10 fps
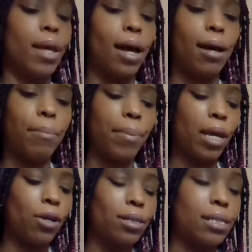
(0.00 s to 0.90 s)
I'm
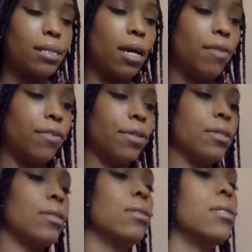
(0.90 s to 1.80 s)
hearing discovered.
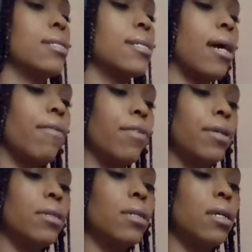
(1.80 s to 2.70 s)

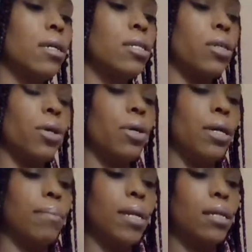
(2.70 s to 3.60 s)
So you
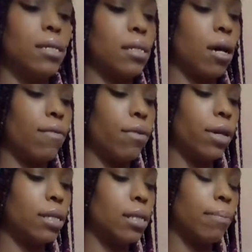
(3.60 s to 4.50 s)
could be
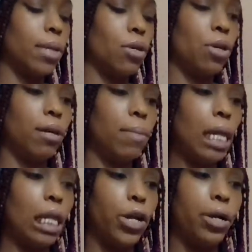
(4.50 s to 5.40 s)
discovering something. You could be
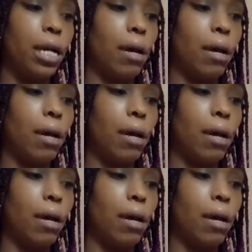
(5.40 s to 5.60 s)
learning